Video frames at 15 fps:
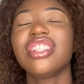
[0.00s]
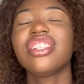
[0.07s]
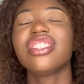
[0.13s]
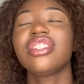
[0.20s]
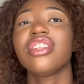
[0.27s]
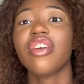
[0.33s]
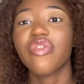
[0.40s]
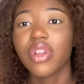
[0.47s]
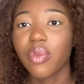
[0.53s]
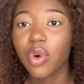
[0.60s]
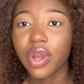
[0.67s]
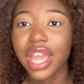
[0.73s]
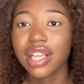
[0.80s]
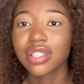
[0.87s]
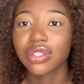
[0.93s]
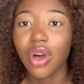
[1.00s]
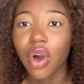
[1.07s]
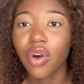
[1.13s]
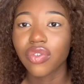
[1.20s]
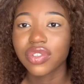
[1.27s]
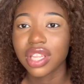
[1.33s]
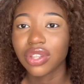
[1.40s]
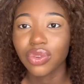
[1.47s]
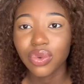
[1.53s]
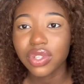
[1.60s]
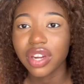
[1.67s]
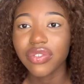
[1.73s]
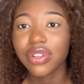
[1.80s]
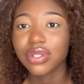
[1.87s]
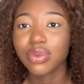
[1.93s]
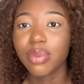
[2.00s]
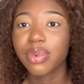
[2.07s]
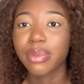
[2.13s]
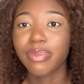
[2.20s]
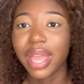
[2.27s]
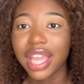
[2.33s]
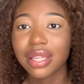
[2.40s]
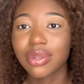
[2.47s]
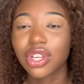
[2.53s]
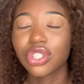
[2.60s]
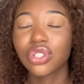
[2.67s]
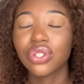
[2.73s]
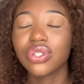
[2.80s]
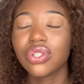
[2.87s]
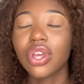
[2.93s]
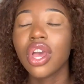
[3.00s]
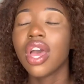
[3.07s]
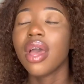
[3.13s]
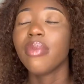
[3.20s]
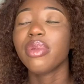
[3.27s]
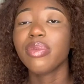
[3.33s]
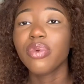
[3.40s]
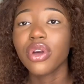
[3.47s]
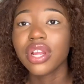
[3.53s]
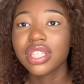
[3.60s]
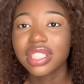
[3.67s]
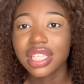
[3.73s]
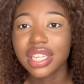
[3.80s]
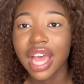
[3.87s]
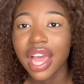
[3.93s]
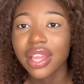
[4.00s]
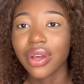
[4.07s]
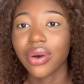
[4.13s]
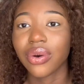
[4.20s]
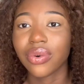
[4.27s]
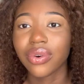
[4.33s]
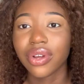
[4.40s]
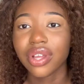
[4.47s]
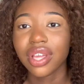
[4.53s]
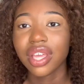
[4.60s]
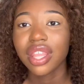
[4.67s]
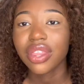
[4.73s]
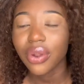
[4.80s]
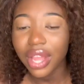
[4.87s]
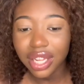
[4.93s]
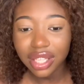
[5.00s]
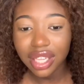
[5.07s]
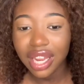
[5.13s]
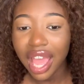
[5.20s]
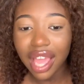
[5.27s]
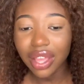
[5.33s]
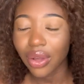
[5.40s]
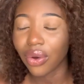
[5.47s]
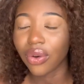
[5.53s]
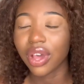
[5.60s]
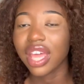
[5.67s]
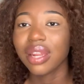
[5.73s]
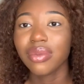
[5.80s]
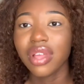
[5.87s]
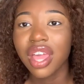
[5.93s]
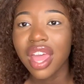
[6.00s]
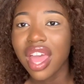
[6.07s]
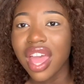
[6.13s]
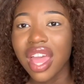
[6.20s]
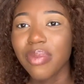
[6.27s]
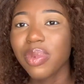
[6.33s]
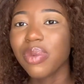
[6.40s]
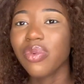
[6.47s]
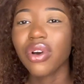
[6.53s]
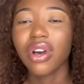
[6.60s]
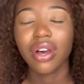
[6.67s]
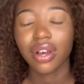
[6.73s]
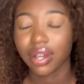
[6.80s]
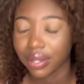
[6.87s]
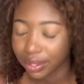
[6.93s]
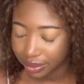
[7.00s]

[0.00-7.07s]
nothing will get solved and no difference will be made, because people are in denial. They're in denial, and people, oh.